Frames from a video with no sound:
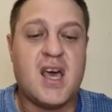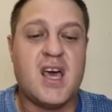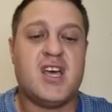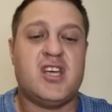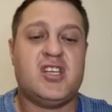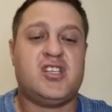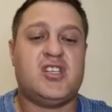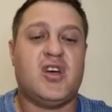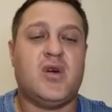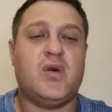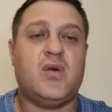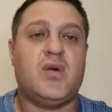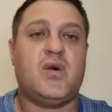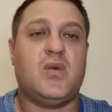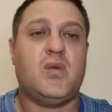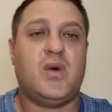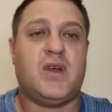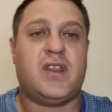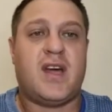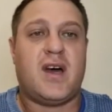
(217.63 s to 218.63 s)
So,
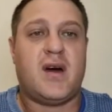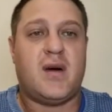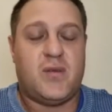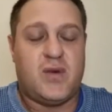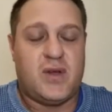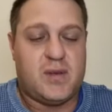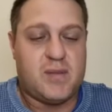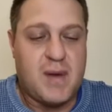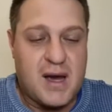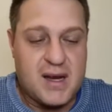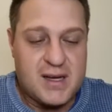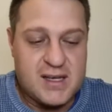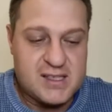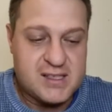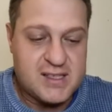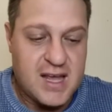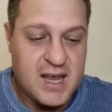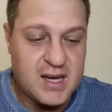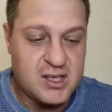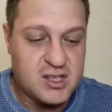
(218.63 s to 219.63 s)
with my
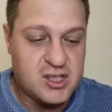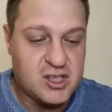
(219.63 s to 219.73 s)
understanding.